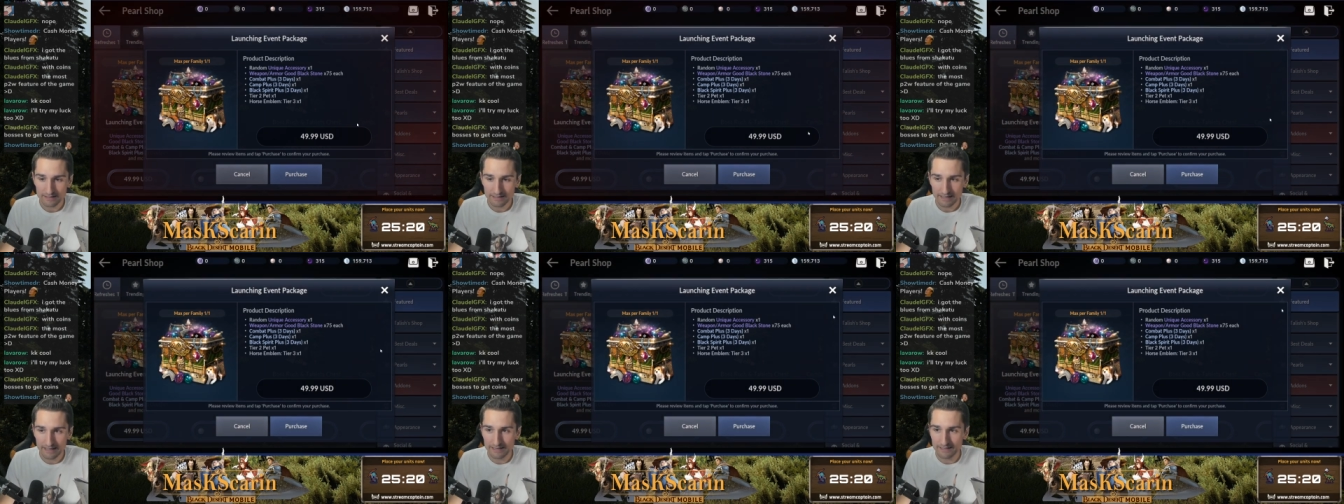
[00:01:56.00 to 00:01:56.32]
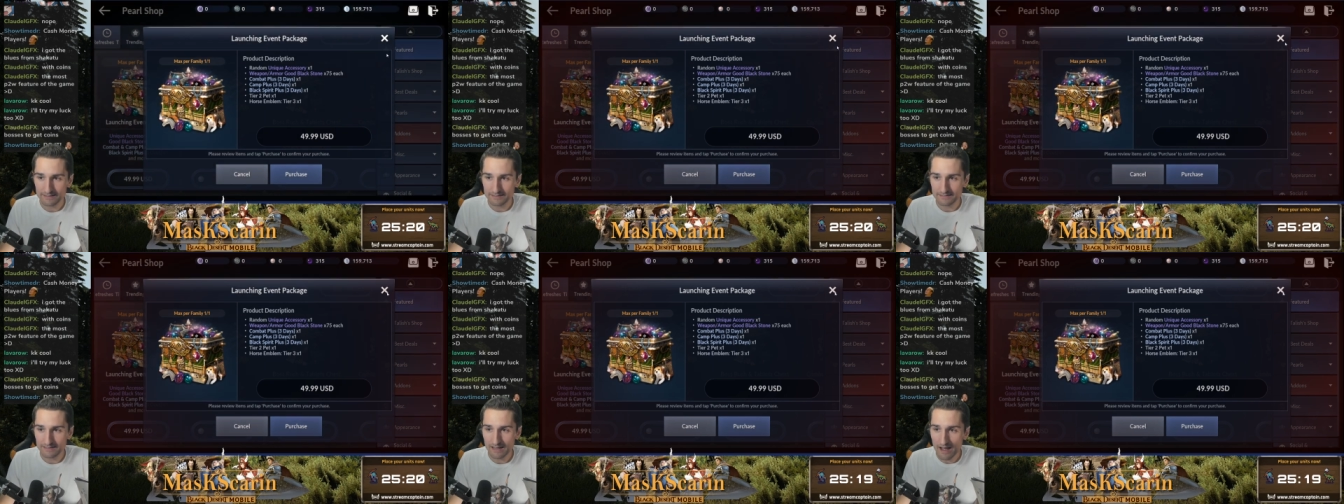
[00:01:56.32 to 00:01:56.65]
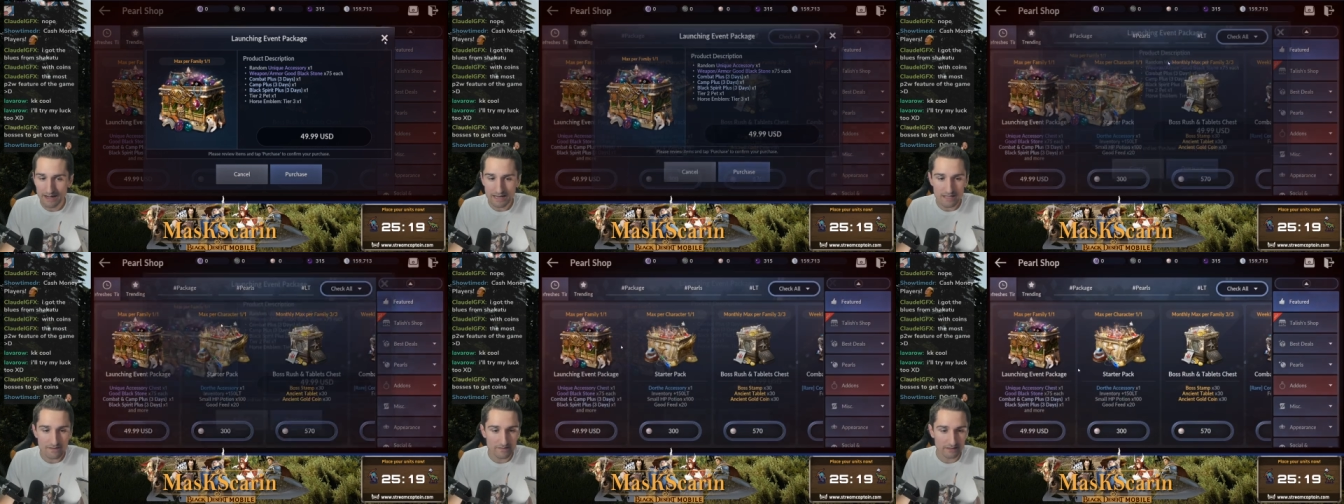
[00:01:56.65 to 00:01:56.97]
And it's
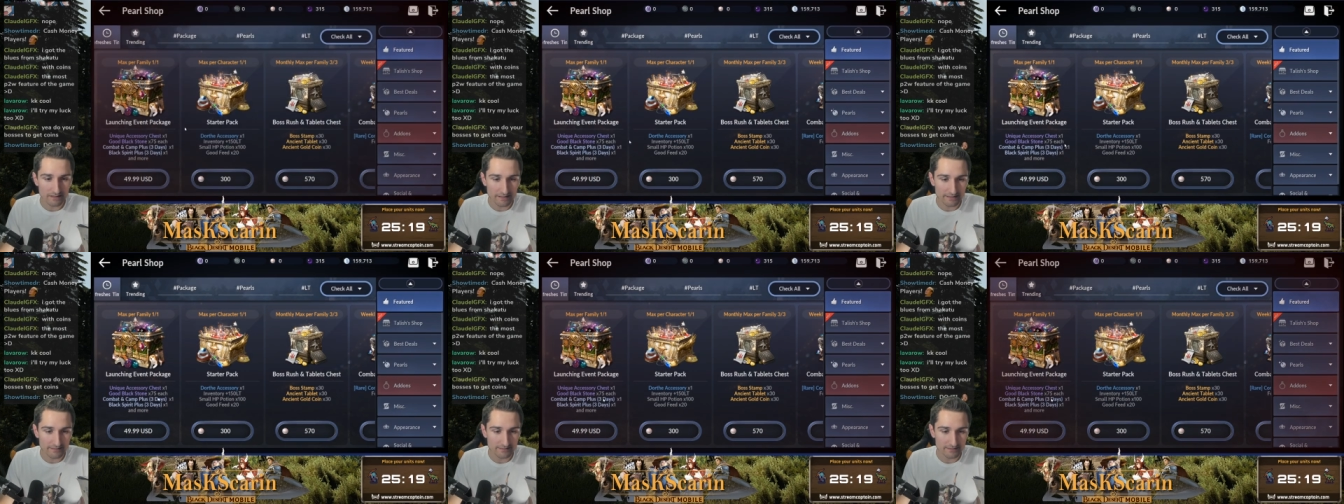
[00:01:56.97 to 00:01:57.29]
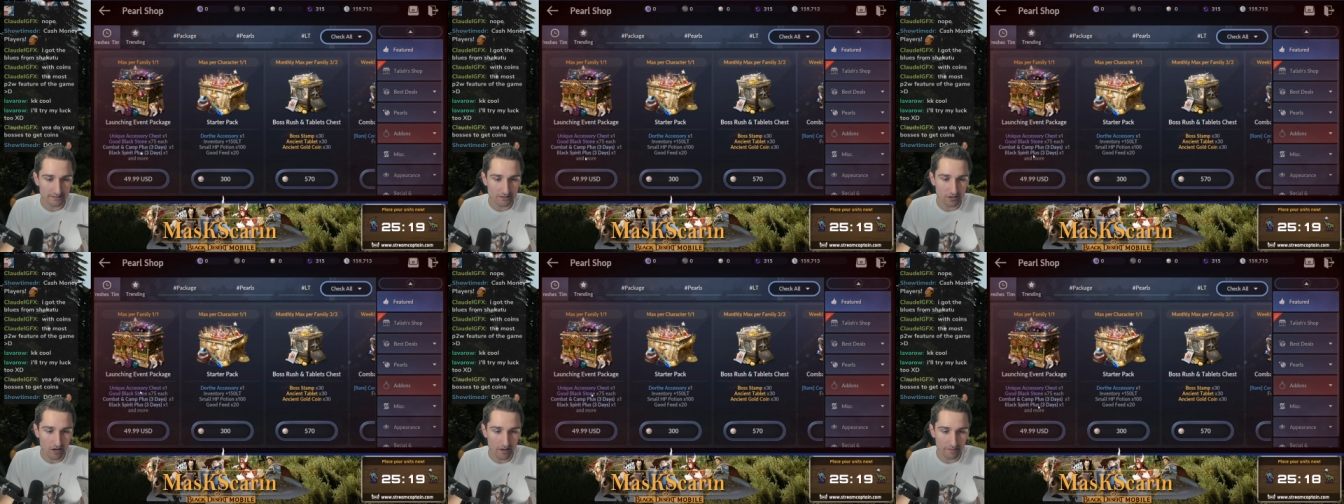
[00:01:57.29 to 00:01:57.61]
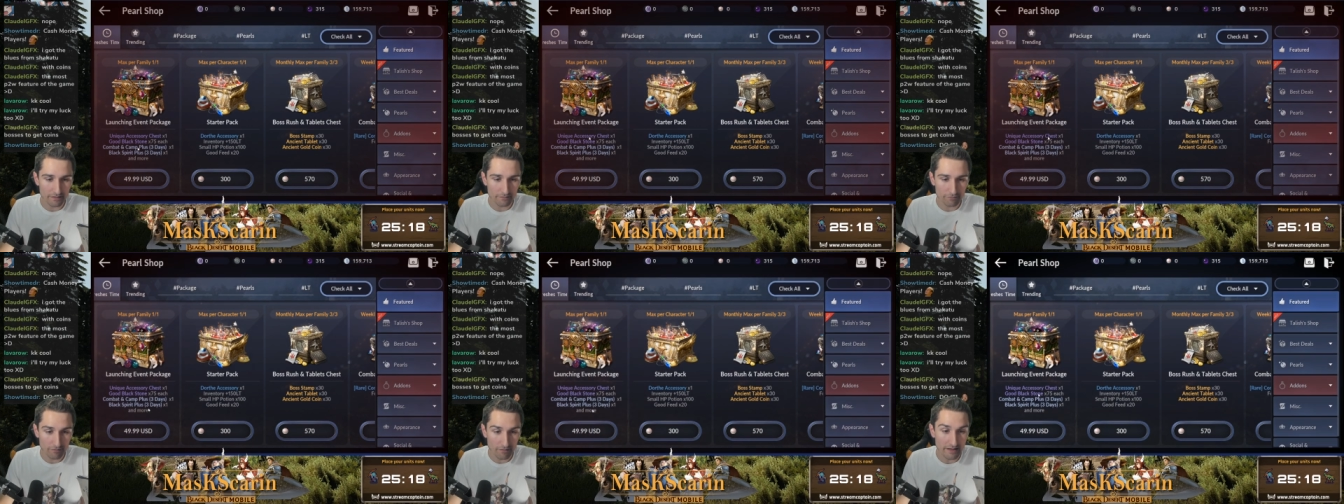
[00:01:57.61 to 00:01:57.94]
not even listed
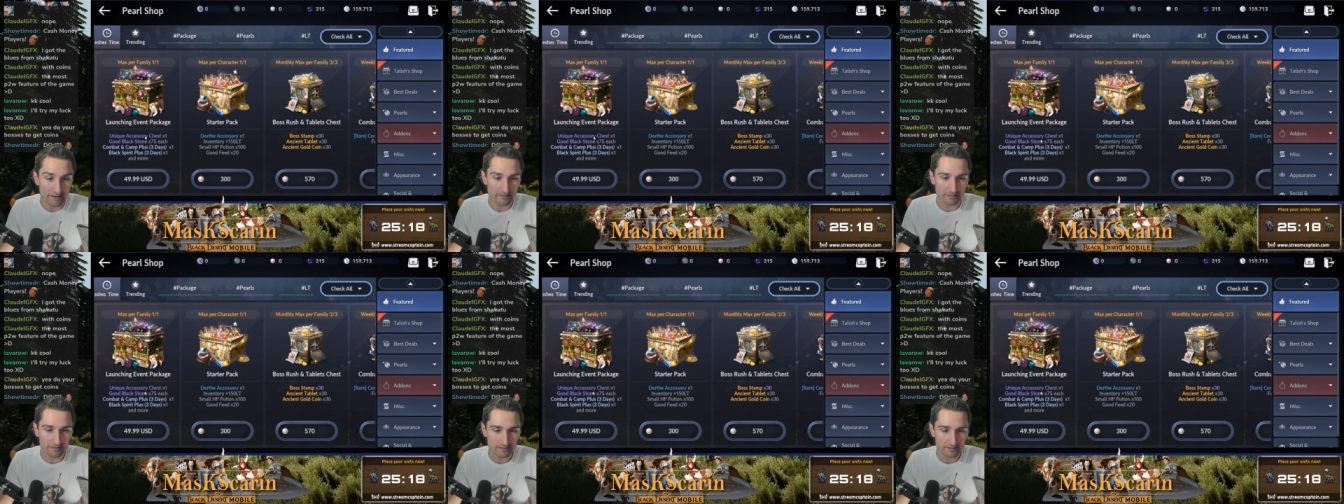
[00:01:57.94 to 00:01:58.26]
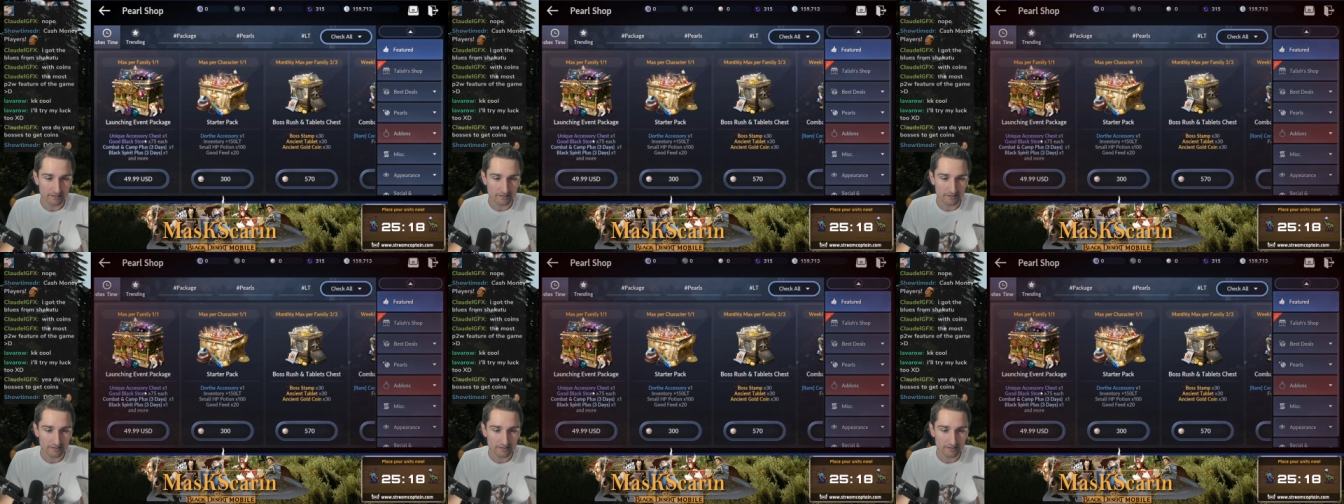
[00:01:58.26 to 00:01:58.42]
on the front.